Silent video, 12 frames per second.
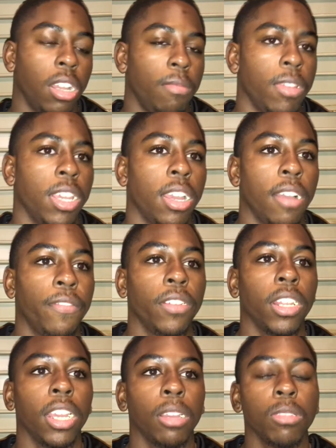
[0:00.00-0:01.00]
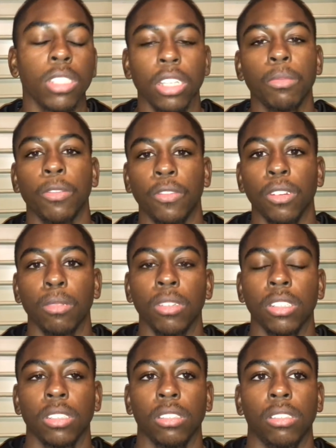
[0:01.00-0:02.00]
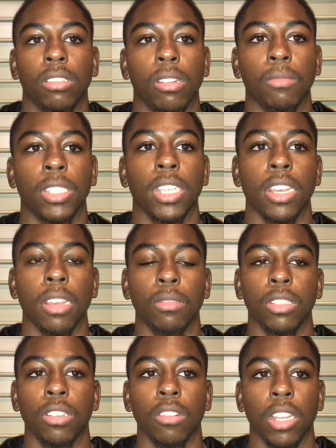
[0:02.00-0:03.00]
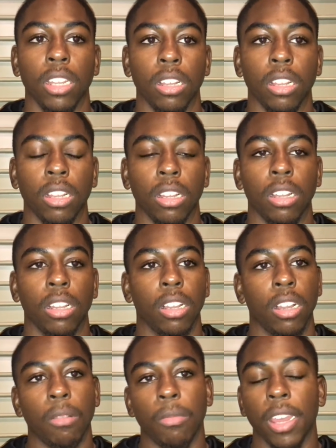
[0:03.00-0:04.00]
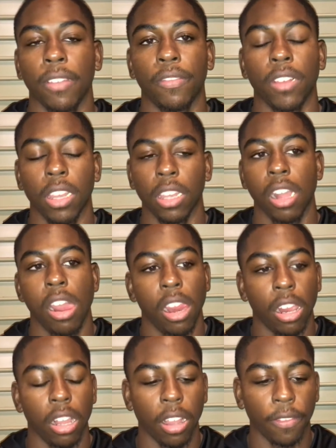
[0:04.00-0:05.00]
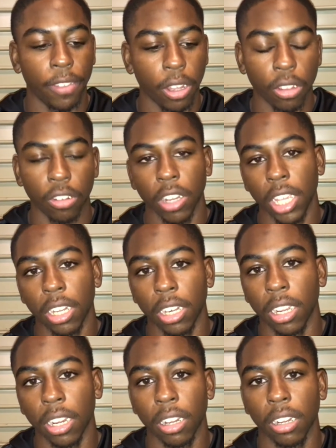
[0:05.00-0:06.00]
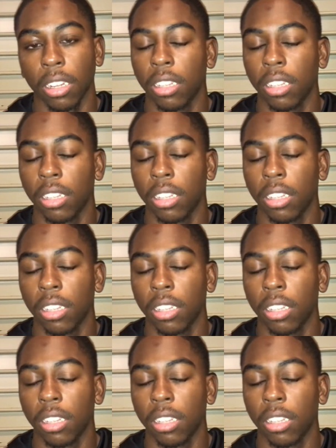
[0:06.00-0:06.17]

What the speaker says: I mean, I feel like it was a good performance. You know what I'm saying? It was a great comeback fight. I felt great in there.